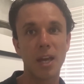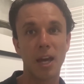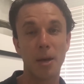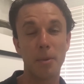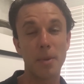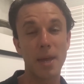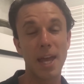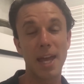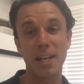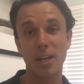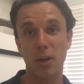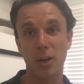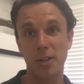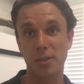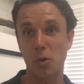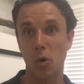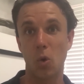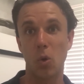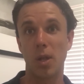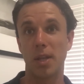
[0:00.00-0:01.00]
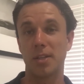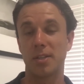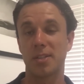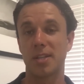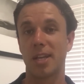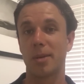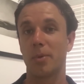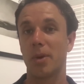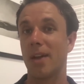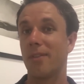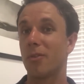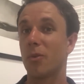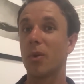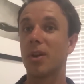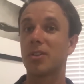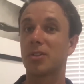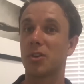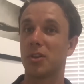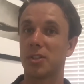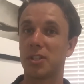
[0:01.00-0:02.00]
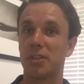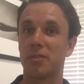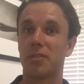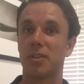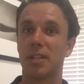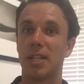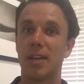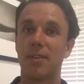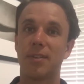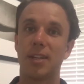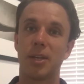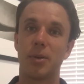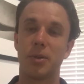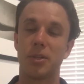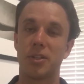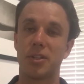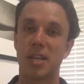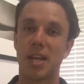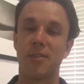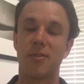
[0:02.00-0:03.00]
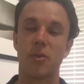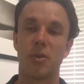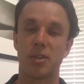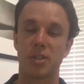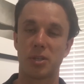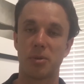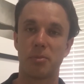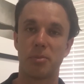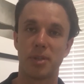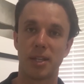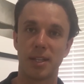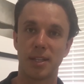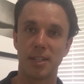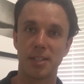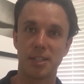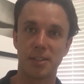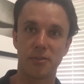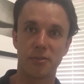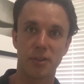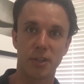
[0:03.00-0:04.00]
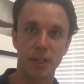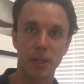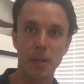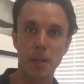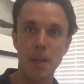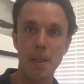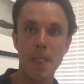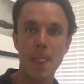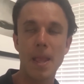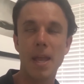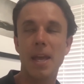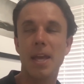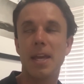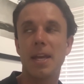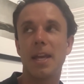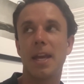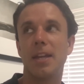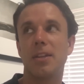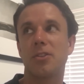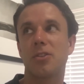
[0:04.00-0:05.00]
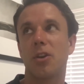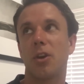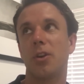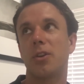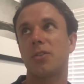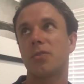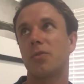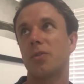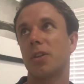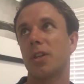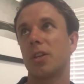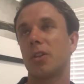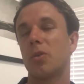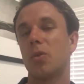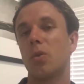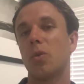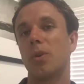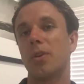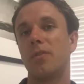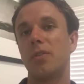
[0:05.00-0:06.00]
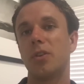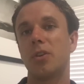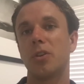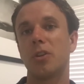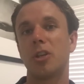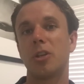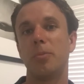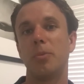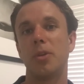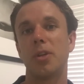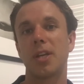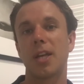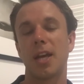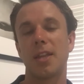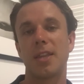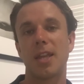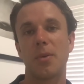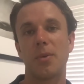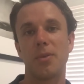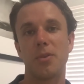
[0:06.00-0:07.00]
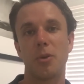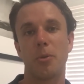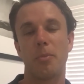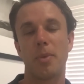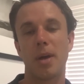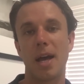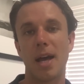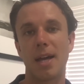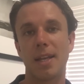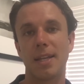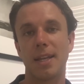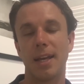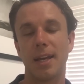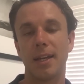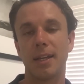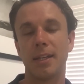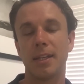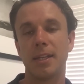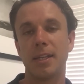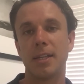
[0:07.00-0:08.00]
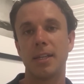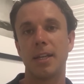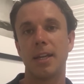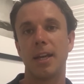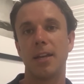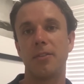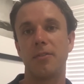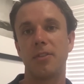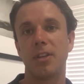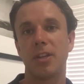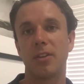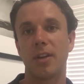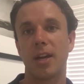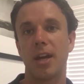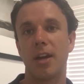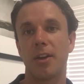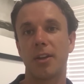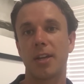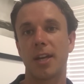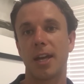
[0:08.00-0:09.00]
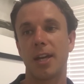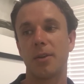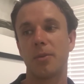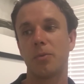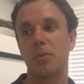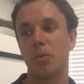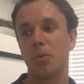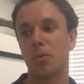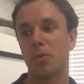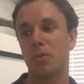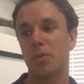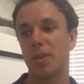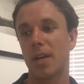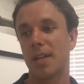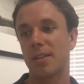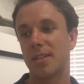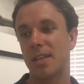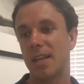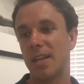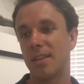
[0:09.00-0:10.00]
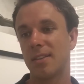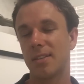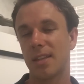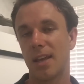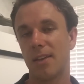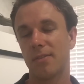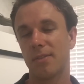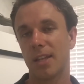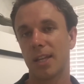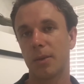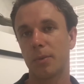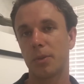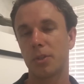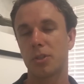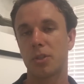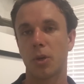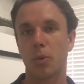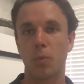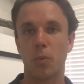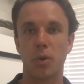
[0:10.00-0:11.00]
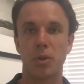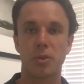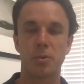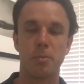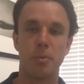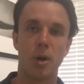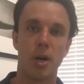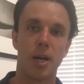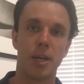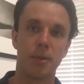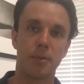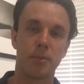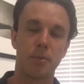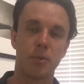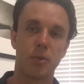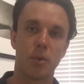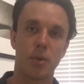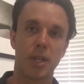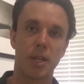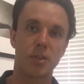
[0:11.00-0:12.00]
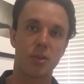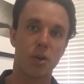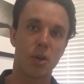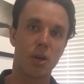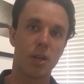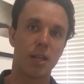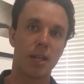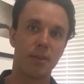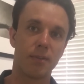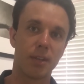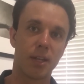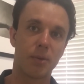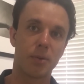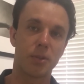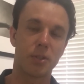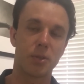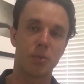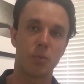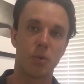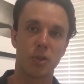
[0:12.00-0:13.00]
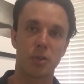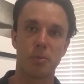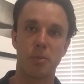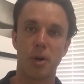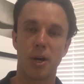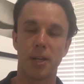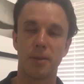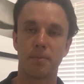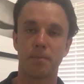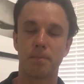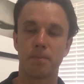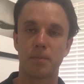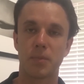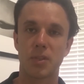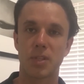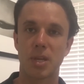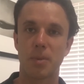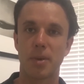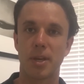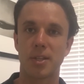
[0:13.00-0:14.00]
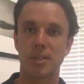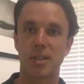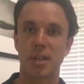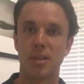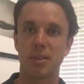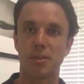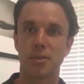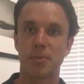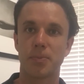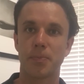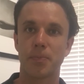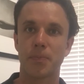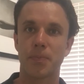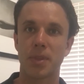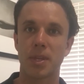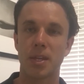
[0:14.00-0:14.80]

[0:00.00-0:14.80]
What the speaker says: And it's all understandable. Everyone's got different love languages. Everyone's completely different. And so it's really cool if you can communicate that with your partner and figure out, okay, well, that's his love language, so what's mine? Or that's her love language and what's mine? Does that make sense?